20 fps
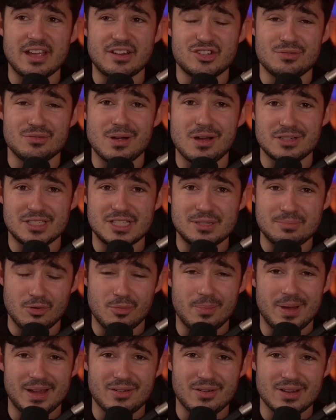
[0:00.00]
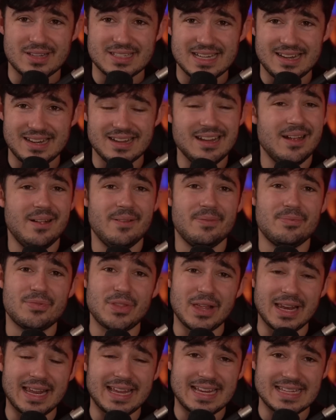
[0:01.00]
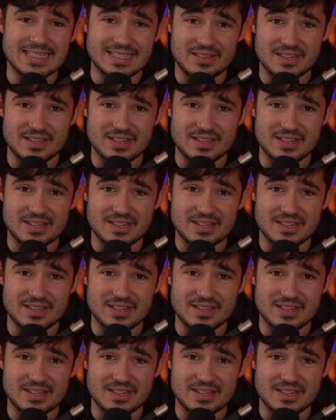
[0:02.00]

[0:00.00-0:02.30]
extra mile to support my content, the link is in the